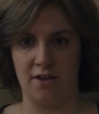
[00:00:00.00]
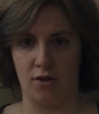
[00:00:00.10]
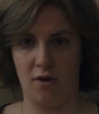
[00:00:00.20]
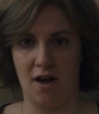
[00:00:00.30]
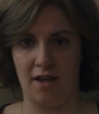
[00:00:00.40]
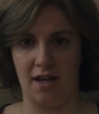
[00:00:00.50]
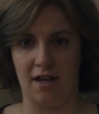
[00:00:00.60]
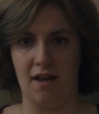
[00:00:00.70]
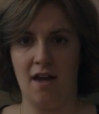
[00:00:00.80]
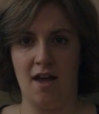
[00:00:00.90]
and you're
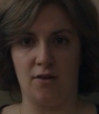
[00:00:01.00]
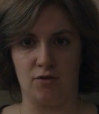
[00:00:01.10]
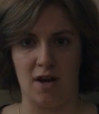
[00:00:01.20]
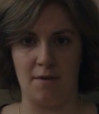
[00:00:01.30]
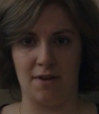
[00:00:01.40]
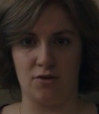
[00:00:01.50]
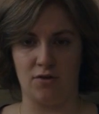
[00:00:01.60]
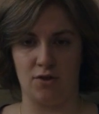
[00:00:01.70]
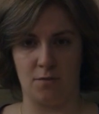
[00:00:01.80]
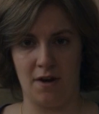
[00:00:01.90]
crying and you're trying to make
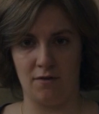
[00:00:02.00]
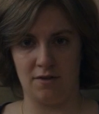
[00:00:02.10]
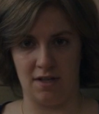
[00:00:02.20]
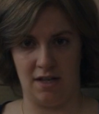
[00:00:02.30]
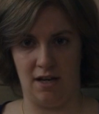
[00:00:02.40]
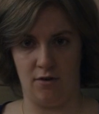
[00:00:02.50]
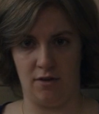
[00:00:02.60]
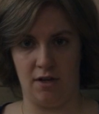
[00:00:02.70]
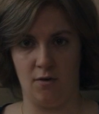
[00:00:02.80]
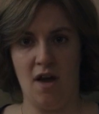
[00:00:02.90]
sure that your parents didn't hear
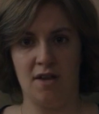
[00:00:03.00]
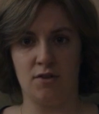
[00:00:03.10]
you,